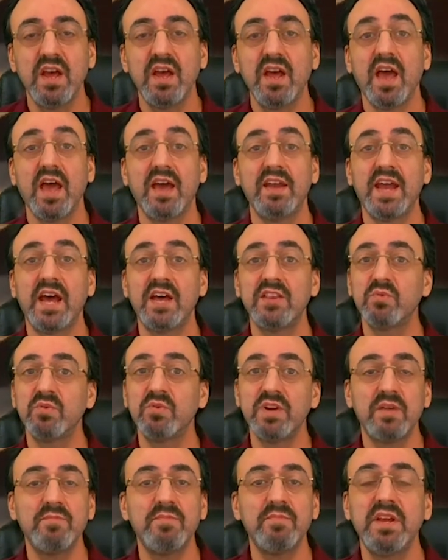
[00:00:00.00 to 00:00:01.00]
And now that we're
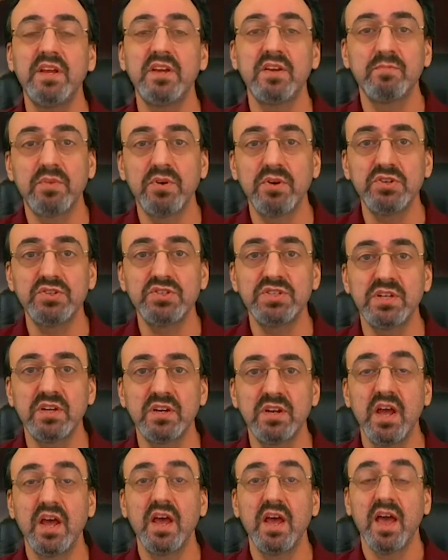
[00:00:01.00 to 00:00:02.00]
not meeting in person,
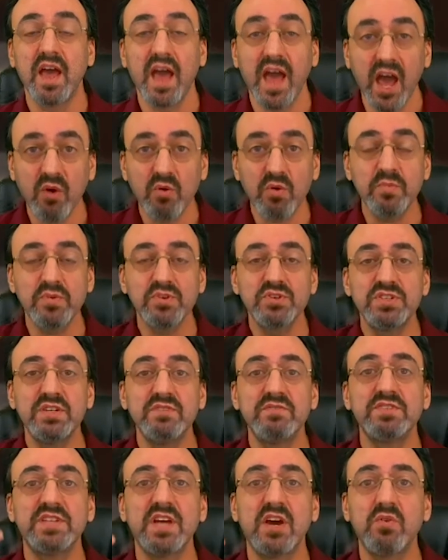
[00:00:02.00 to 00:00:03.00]
how we're perceived
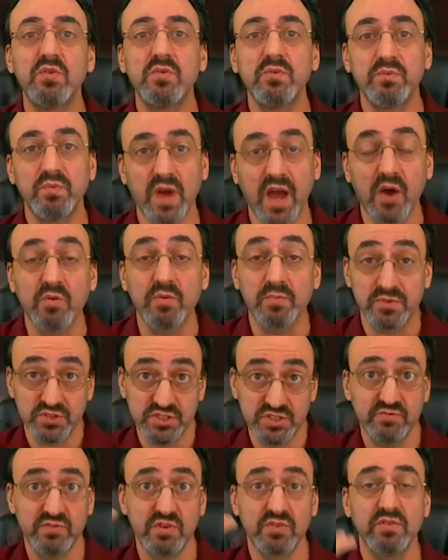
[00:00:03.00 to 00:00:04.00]
is how we're
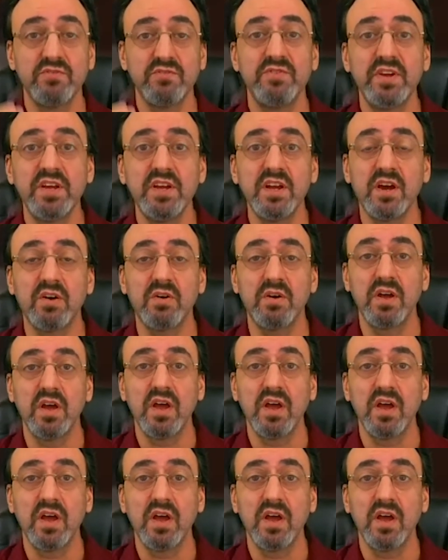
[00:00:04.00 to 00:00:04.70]
perceived over video.